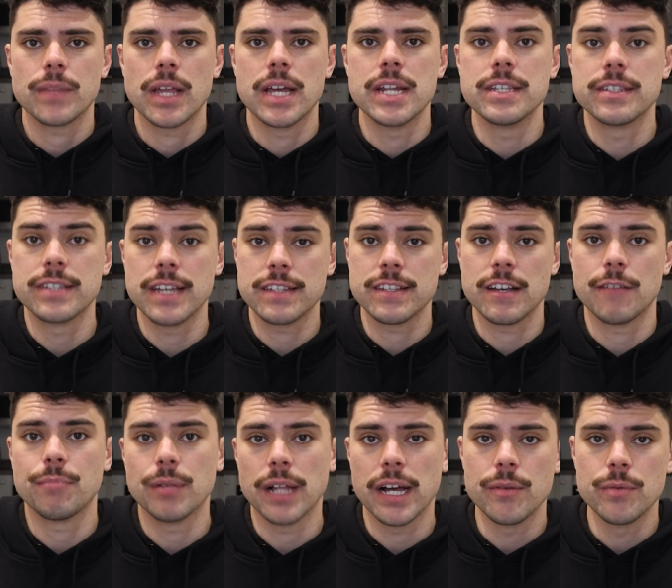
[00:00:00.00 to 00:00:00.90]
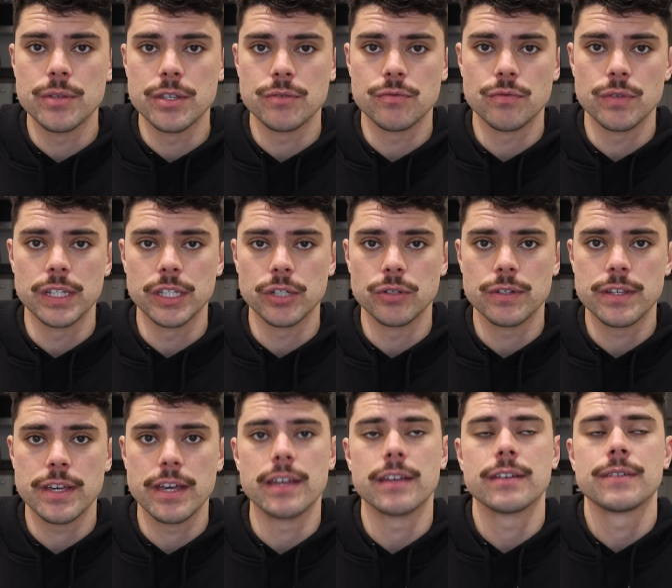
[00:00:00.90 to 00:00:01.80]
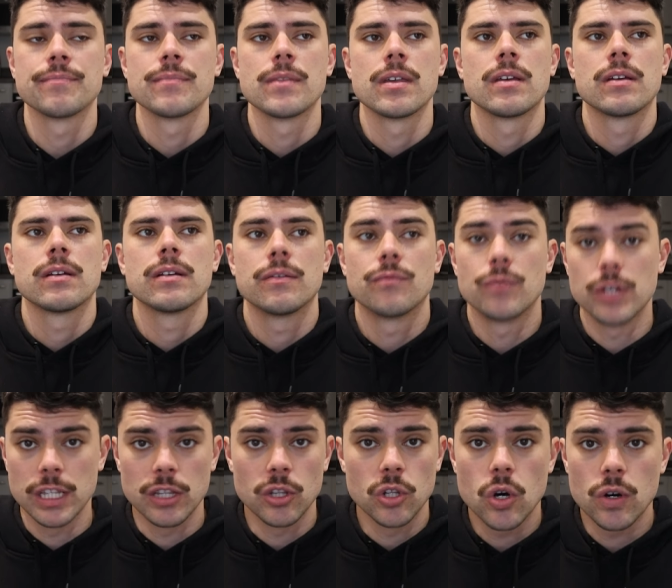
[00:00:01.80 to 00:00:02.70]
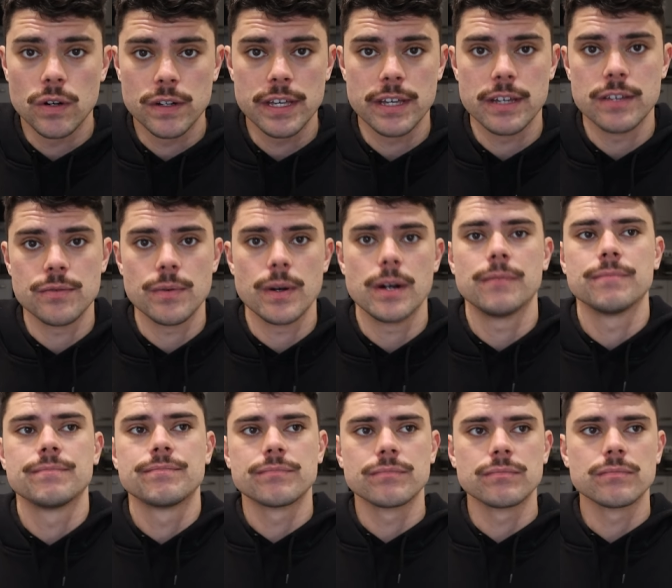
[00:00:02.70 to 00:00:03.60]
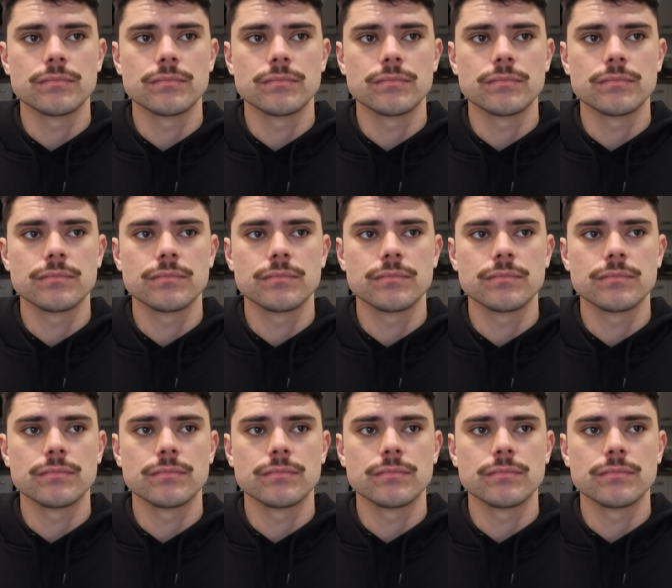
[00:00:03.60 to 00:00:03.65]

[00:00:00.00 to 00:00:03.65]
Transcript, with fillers: And he sets up play with his really good kick really long kick as well.